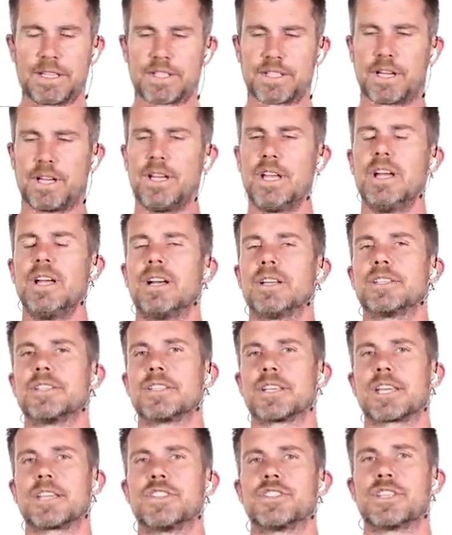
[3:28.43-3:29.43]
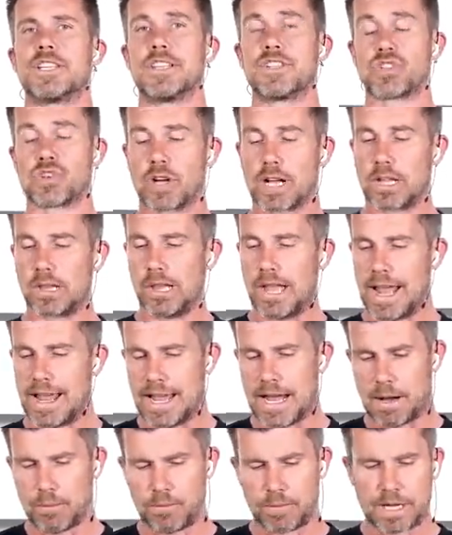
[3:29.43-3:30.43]
So this is a concentric
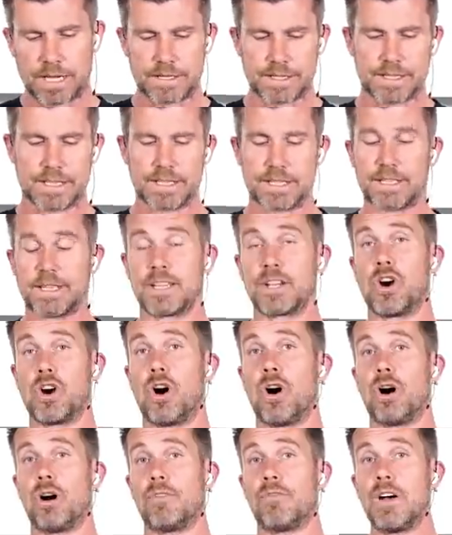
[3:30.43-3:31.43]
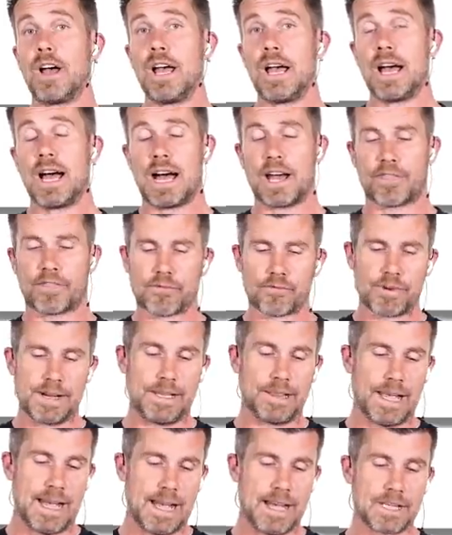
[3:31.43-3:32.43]
layup consisting of uh, three
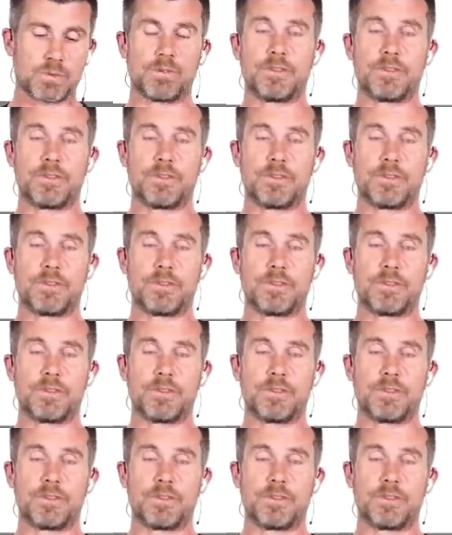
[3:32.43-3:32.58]
layers.